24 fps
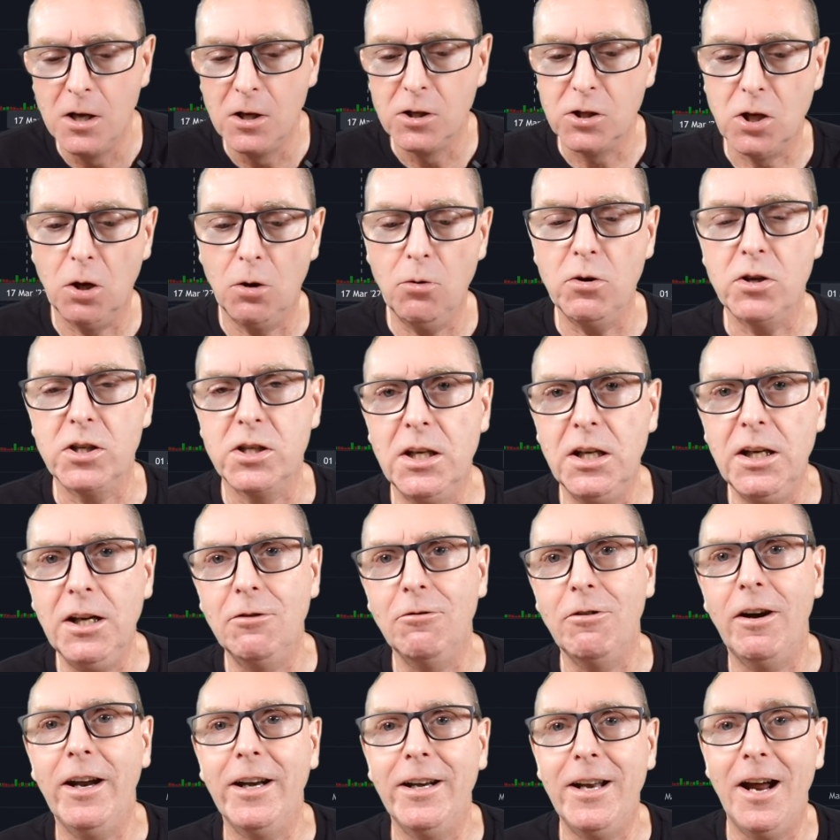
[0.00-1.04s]
So we're seeing
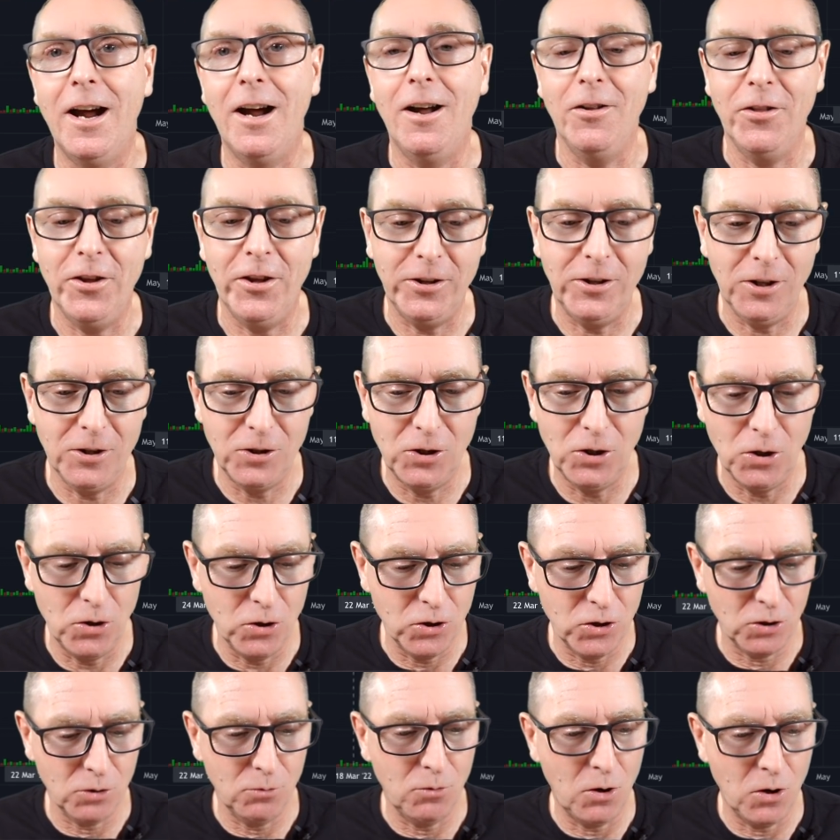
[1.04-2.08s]
right now that the
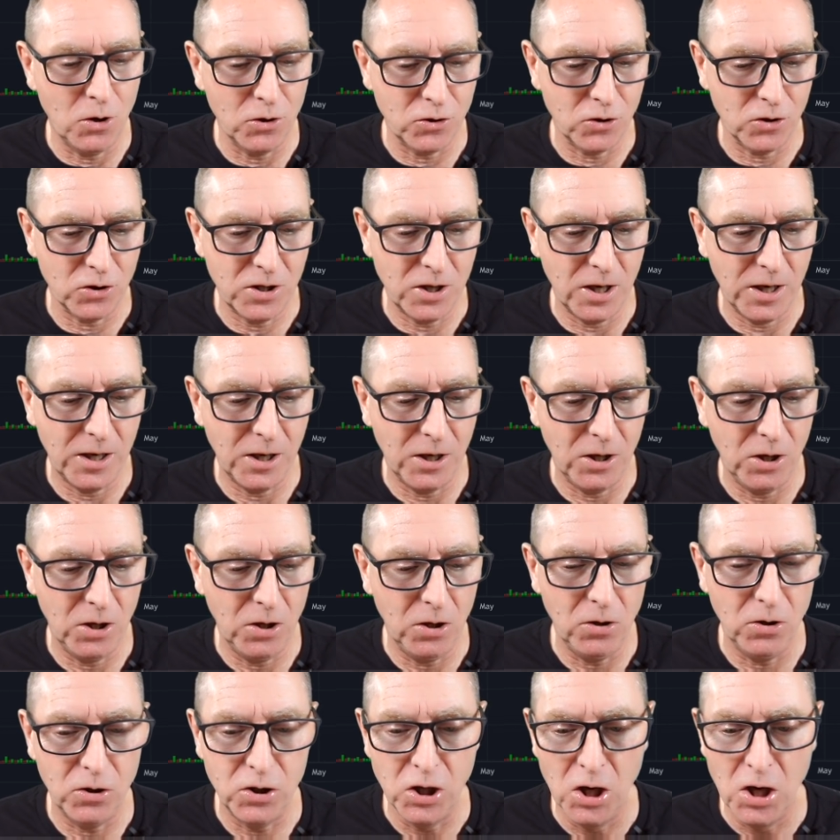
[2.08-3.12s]
Doge is taking a
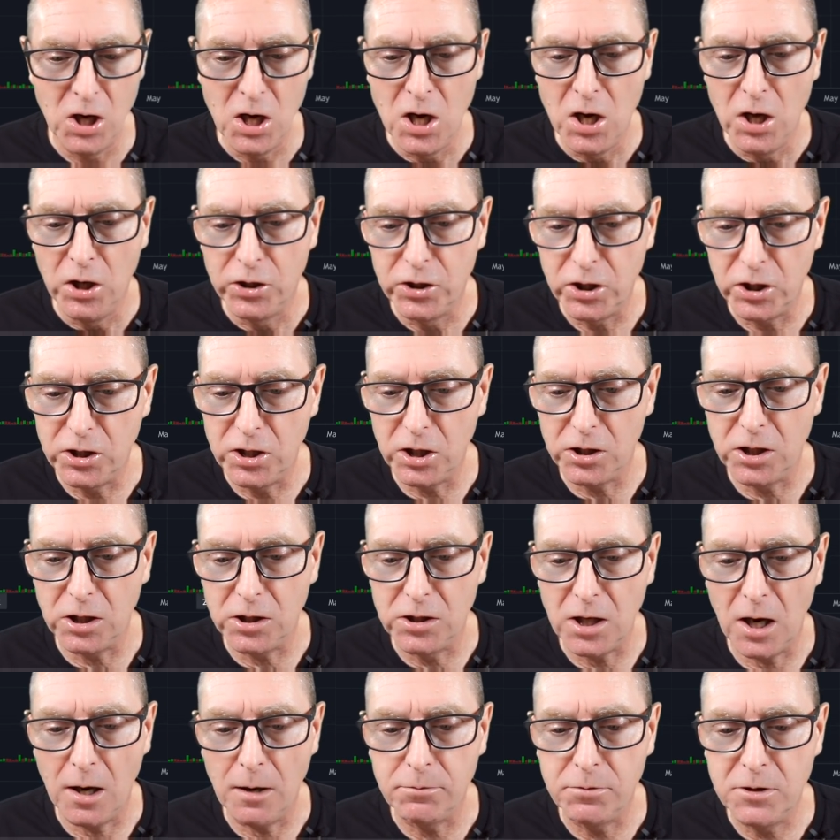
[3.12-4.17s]
huge
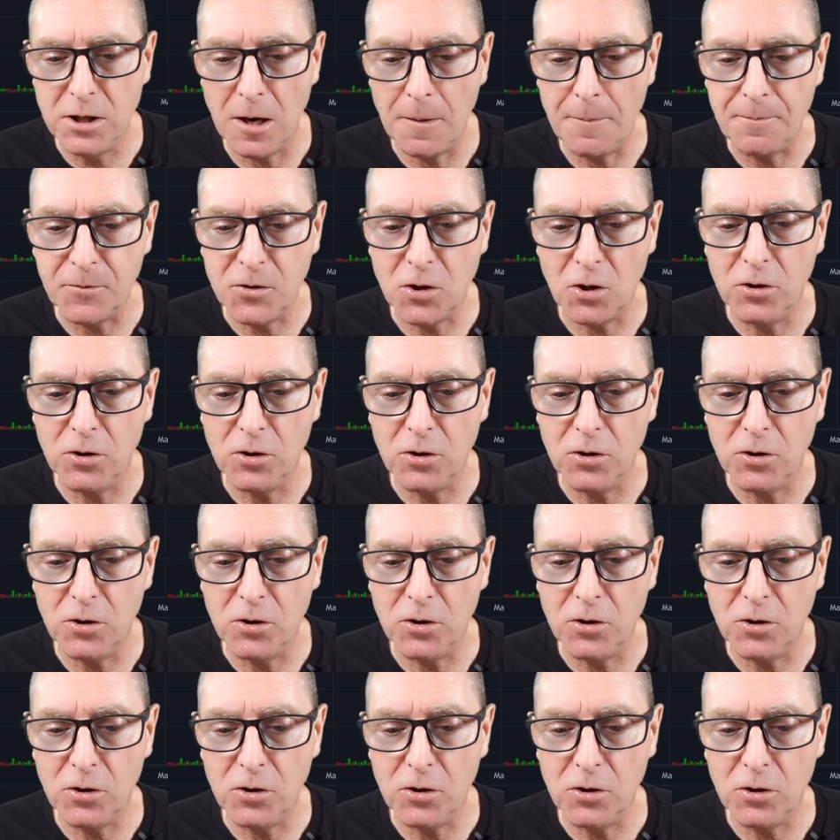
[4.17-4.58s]
dump dump.